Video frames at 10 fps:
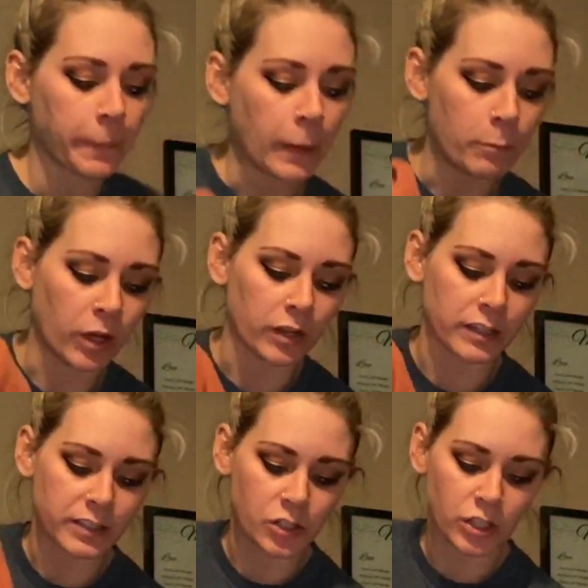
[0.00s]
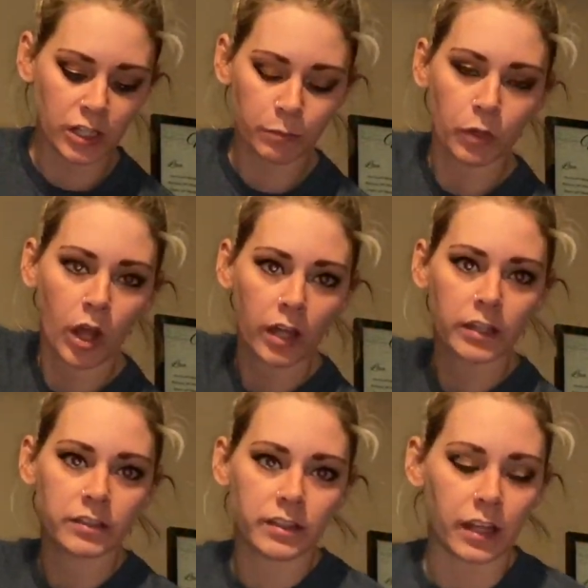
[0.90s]
But essentially the plot
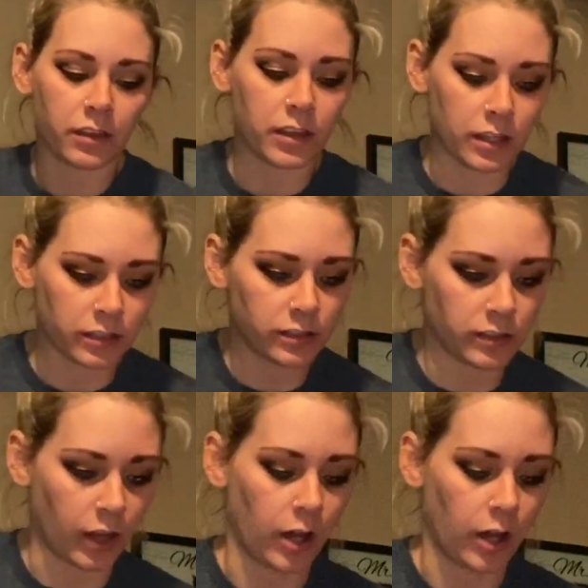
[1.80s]
is that this